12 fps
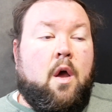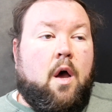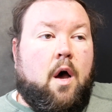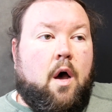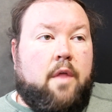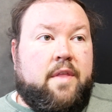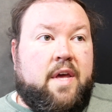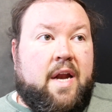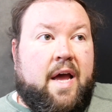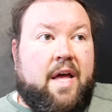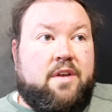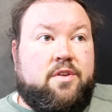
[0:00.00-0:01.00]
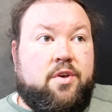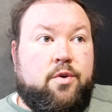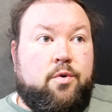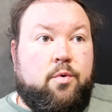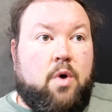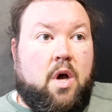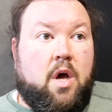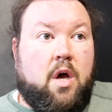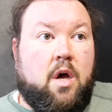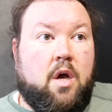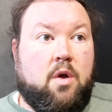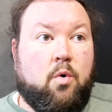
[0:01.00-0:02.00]
And then I had to
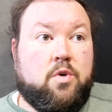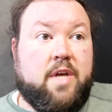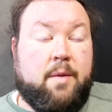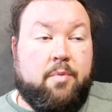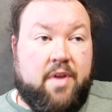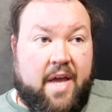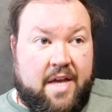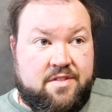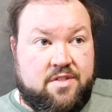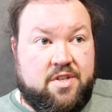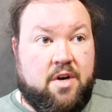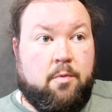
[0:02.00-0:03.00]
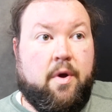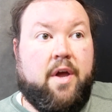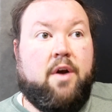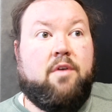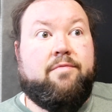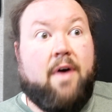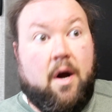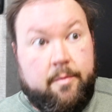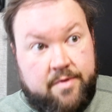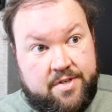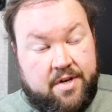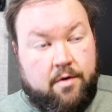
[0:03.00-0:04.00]
put gas in the generator, fire up
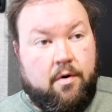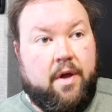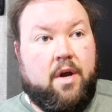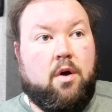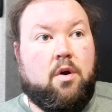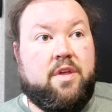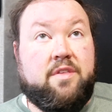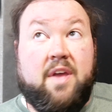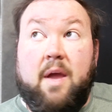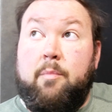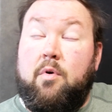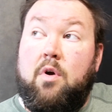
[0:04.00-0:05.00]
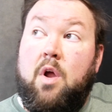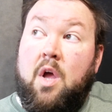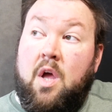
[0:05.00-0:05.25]
the generator, get the camper